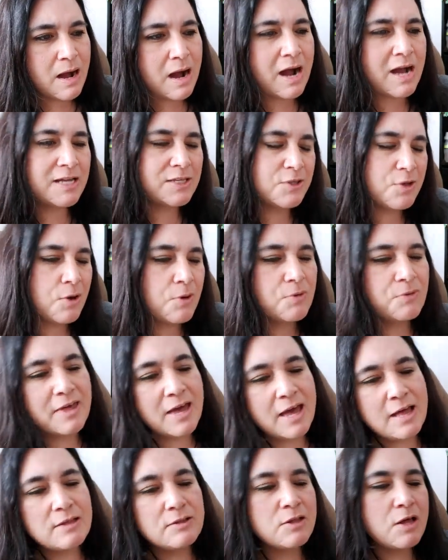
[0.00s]
I know
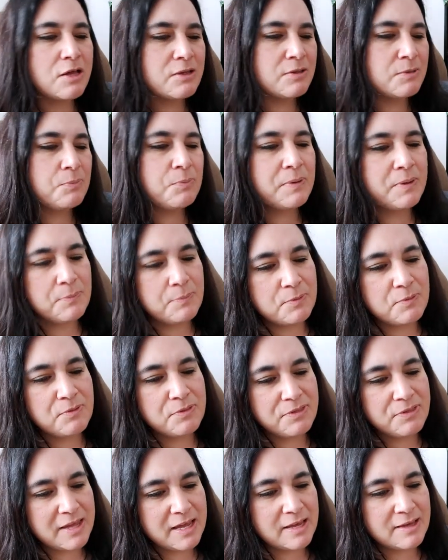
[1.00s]
that a lot of people
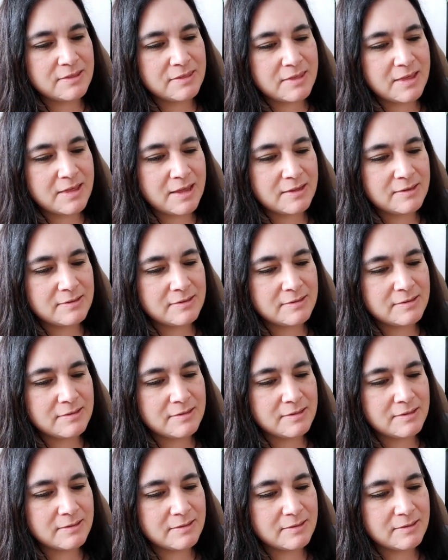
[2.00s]
think that,